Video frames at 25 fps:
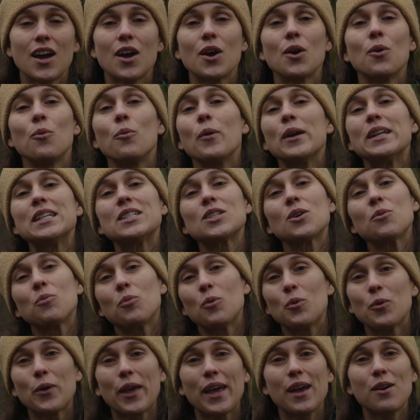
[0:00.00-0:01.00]
Winter
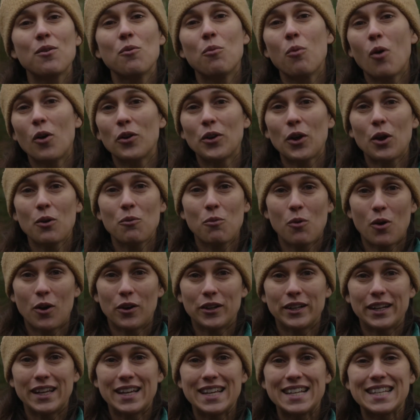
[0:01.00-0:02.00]
Walking
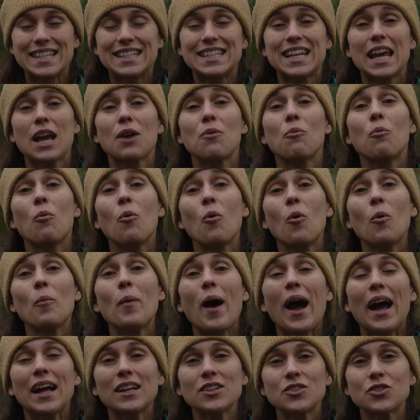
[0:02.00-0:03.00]
101. Staying warm
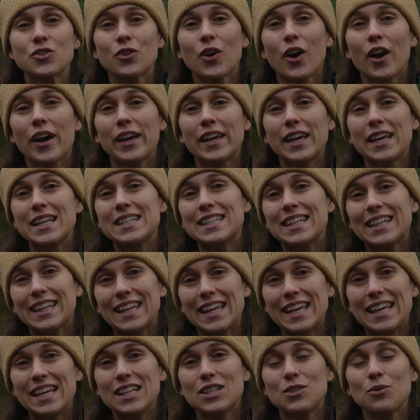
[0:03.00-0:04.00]
and dry is the
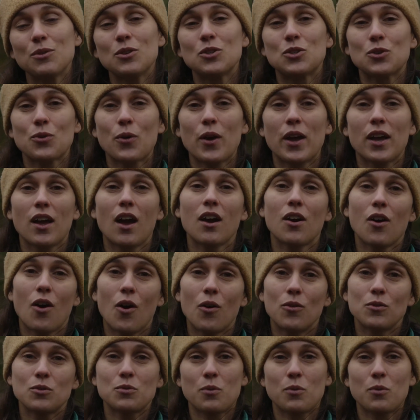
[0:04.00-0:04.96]
key to enjoying a cold